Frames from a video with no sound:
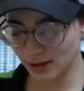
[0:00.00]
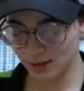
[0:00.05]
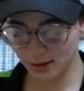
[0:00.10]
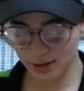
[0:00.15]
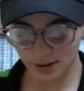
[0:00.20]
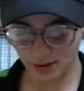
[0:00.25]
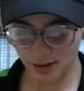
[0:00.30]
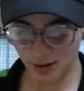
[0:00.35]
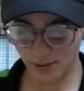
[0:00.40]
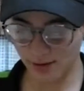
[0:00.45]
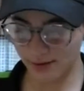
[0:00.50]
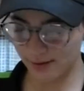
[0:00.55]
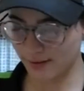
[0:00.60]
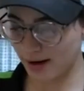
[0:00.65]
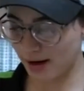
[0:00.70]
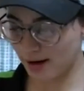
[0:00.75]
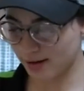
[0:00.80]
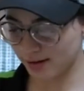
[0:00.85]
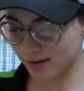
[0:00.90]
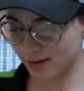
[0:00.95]
So we've
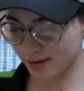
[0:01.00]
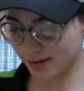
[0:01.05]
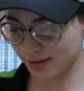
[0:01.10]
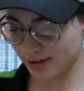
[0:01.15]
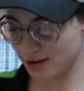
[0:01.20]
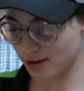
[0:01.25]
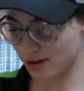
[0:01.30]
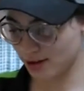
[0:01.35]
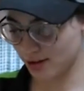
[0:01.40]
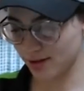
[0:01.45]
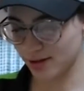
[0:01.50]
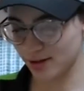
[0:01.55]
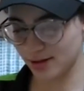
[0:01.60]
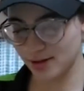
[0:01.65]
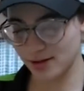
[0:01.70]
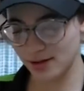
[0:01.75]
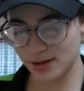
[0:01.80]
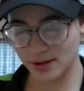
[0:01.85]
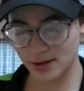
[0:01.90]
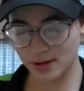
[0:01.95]
got our creature.
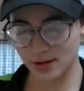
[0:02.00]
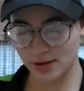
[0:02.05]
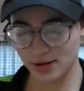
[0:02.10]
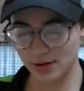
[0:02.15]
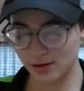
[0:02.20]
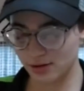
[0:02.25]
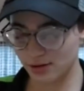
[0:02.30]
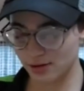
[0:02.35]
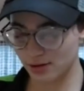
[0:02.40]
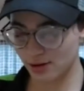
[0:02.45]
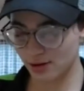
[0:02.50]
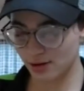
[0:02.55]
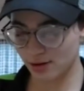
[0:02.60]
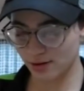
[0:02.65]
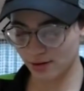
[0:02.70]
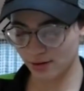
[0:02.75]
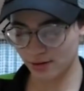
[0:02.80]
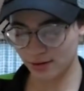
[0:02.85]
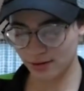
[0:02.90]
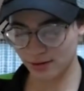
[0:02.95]

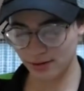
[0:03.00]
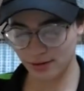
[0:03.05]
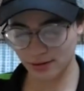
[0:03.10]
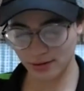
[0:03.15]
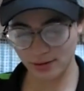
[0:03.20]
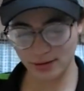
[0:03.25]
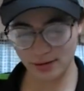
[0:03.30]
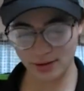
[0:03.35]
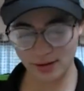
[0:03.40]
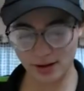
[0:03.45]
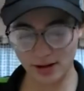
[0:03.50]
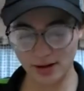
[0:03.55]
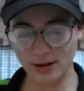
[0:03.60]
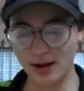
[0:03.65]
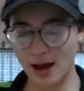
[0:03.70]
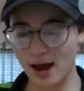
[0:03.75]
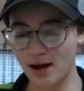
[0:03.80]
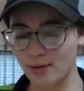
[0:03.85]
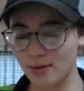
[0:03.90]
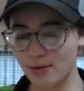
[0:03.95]
So
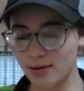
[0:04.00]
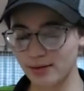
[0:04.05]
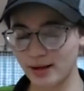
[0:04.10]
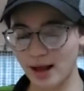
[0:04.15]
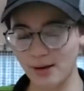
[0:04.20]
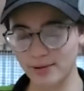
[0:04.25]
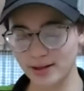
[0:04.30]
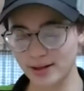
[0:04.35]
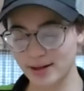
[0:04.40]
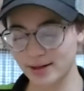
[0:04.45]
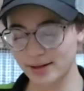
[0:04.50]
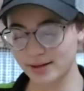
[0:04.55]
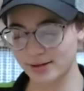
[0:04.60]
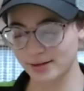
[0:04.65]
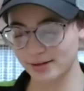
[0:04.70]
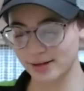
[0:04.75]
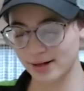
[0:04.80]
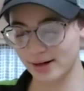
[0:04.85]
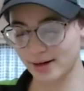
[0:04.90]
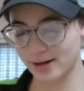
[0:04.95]
now we gotta
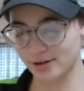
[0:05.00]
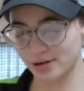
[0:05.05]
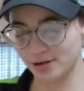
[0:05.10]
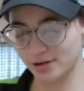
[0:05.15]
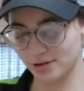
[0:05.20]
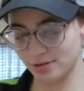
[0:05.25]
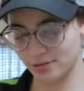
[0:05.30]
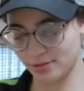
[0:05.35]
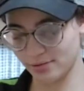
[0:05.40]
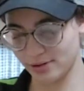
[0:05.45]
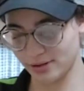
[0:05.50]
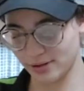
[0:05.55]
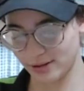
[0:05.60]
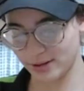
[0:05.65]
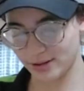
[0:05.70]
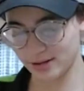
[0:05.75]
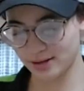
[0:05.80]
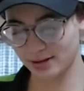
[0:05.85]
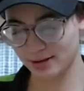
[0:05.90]
create our story.